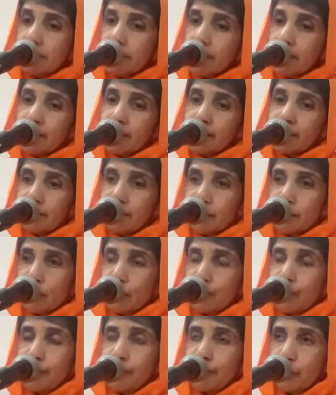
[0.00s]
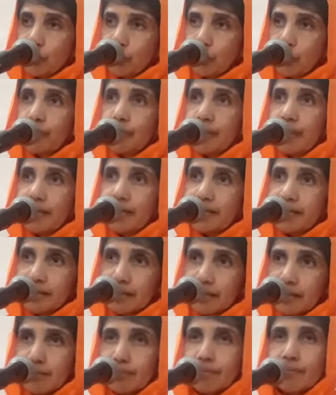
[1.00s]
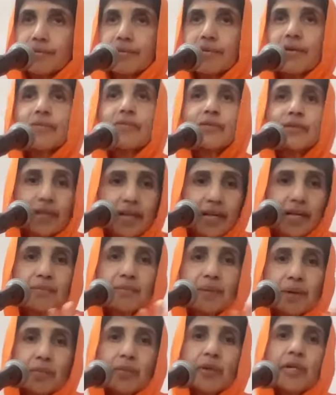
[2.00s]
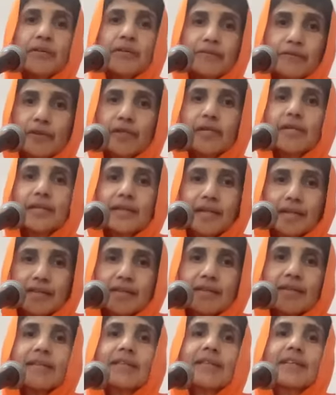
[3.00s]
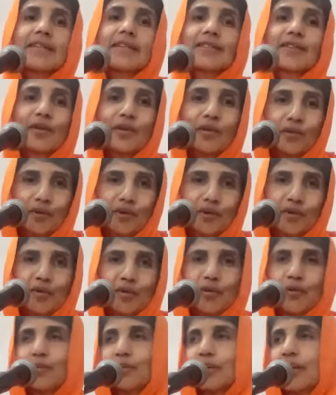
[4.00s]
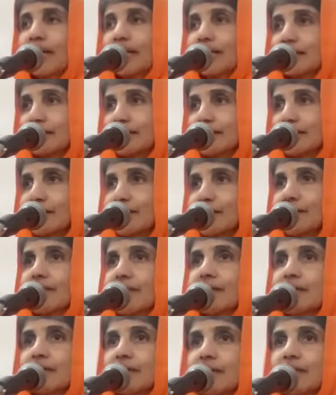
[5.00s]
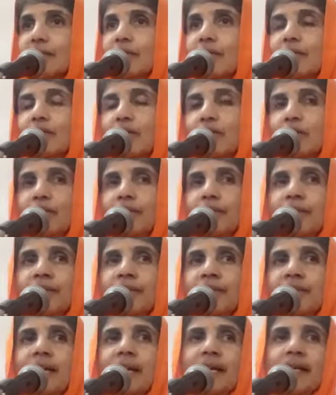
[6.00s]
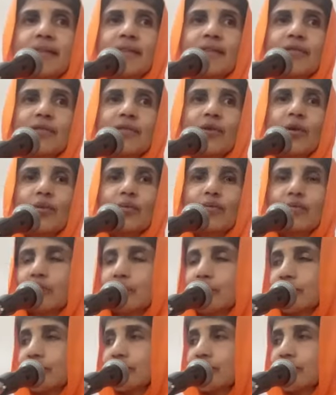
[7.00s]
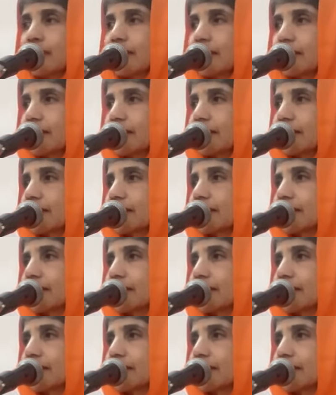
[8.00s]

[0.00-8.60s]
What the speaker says: There is a rope lying around. You have to take my word for it. Let's say there is a rope lying around. Will you mistake this rope for a snake?